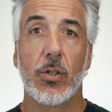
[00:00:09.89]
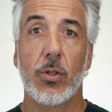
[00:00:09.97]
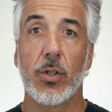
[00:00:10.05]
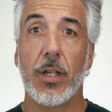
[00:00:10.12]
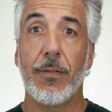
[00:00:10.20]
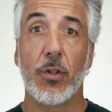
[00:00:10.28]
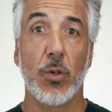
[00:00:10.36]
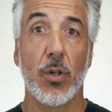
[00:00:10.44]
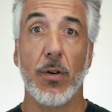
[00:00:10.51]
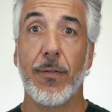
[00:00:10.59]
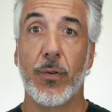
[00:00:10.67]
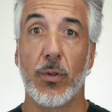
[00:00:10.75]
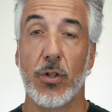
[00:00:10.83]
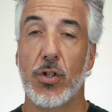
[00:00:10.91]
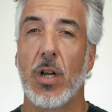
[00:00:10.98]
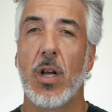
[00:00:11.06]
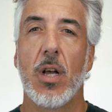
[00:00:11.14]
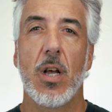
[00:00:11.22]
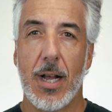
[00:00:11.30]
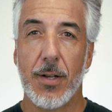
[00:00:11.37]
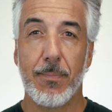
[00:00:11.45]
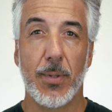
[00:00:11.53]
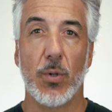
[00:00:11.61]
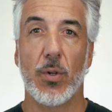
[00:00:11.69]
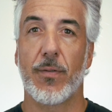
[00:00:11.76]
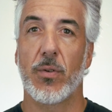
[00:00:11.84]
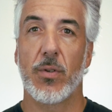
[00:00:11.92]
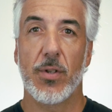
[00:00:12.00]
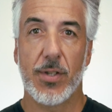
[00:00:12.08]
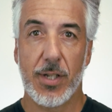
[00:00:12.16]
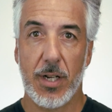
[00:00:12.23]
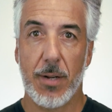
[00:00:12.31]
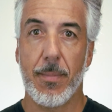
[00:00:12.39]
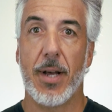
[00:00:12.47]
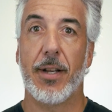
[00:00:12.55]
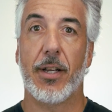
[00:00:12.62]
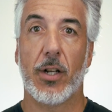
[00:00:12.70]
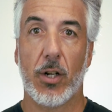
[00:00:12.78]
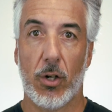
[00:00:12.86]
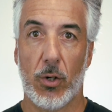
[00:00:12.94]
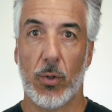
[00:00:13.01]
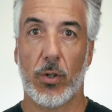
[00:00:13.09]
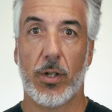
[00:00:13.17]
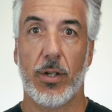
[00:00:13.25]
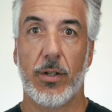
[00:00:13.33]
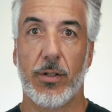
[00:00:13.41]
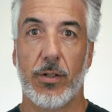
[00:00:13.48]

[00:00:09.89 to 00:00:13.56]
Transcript: to give to your footage a beautiful cinematic look.